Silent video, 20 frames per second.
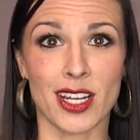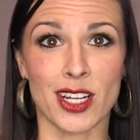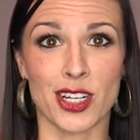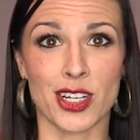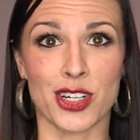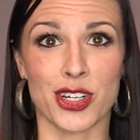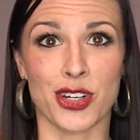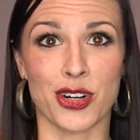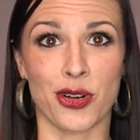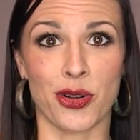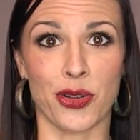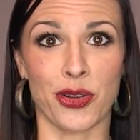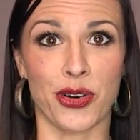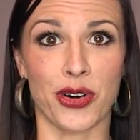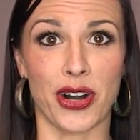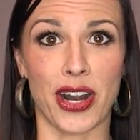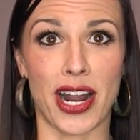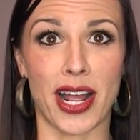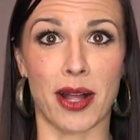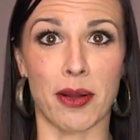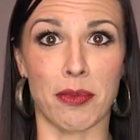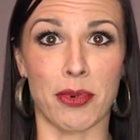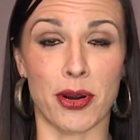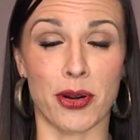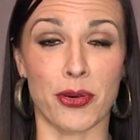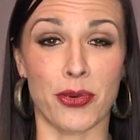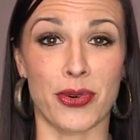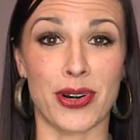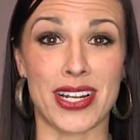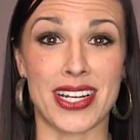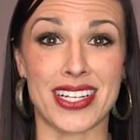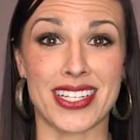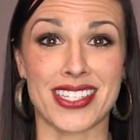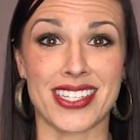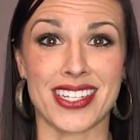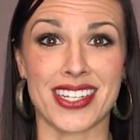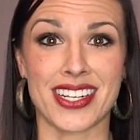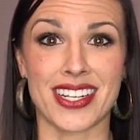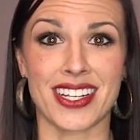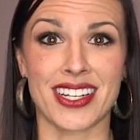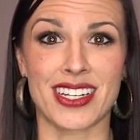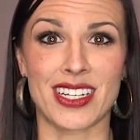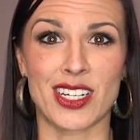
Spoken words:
shoulder, elbow, wrist,